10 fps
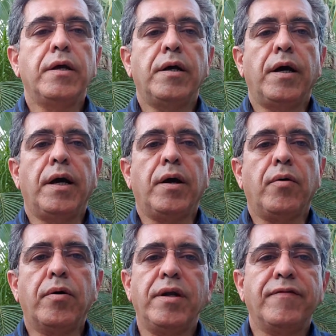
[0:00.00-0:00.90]

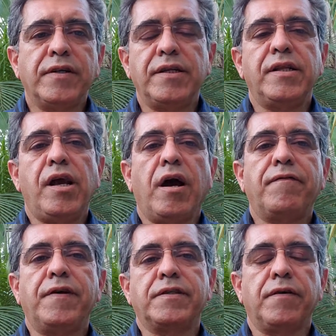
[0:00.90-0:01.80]
Or even in the
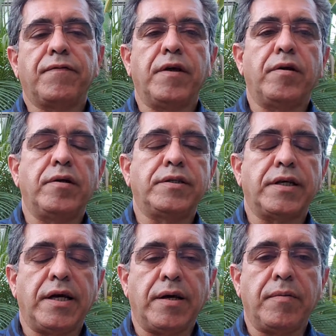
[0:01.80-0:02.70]
office, if there's
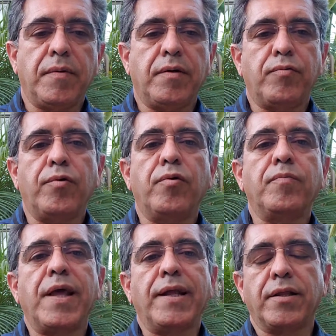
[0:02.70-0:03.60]
a room
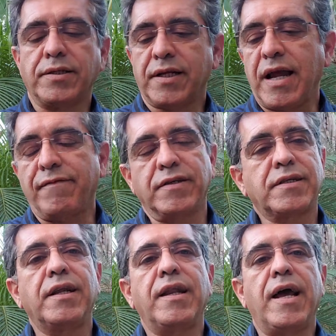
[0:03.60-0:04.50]
that doesn't have a
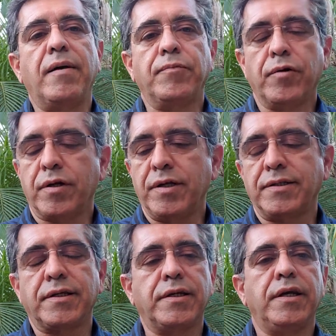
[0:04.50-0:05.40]
slit lamp, you can
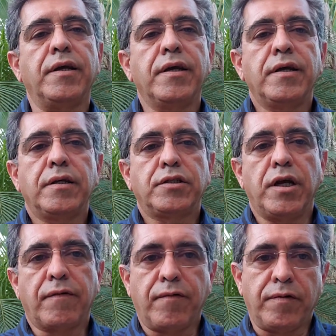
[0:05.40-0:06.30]
easily
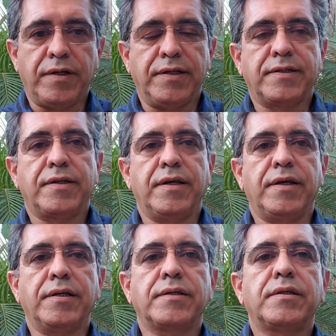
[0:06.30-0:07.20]
check for these
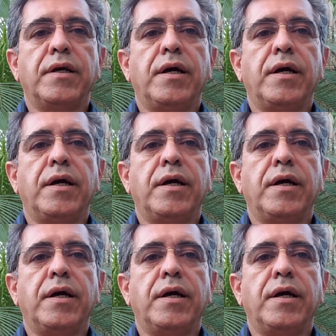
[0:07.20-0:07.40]
things.